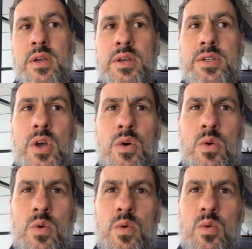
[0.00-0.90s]

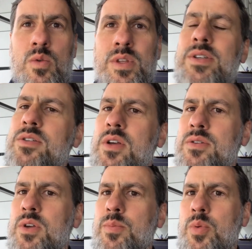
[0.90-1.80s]
So this is
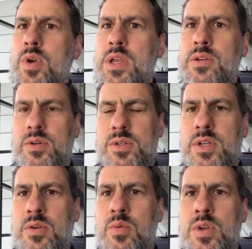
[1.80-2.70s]
also pretty
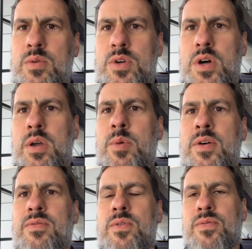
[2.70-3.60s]
interesting when you talk
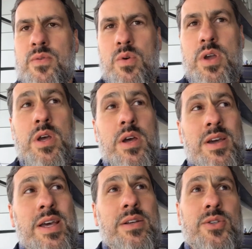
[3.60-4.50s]
about Vuforia
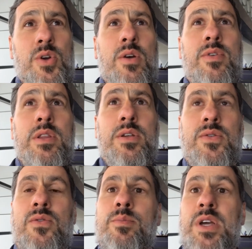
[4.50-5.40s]
kind of serving this
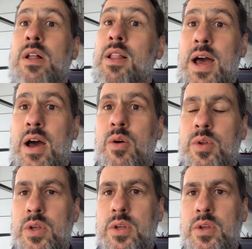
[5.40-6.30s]
from the
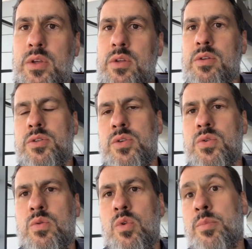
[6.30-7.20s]
cloud
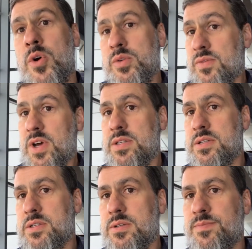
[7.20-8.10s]
to remote
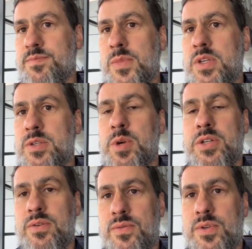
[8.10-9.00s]
devices,
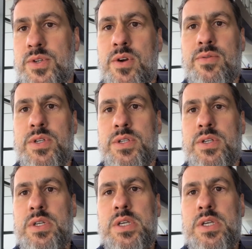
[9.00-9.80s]
especially for service.